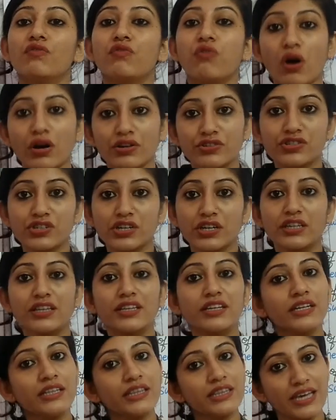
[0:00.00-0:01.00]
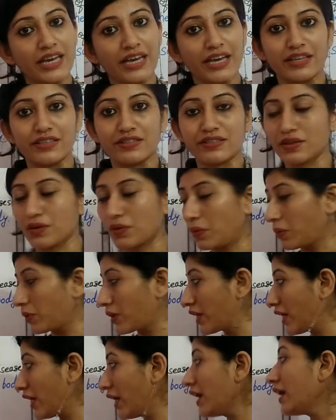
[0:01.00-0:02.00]
watching the things.
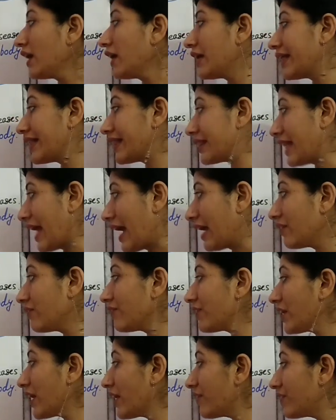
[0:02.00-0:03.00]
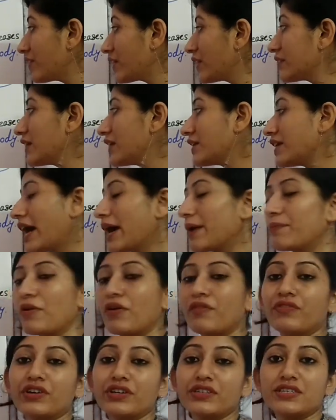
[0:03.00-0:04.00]
Okay, then we have another type
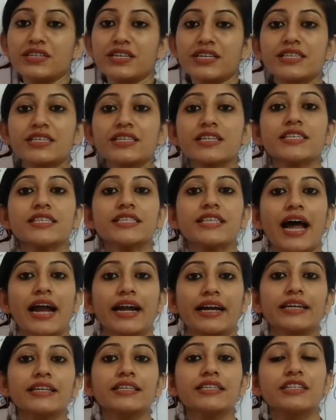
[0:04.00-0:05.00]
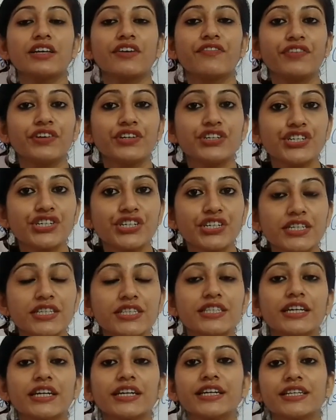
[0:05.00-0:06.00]
of diseases, that is
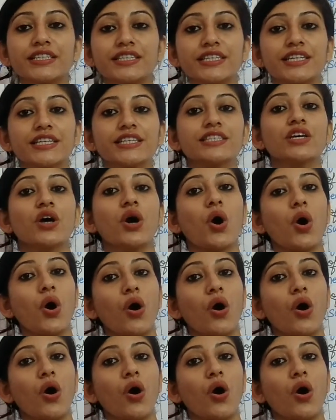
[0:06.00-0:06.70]
deficiency disease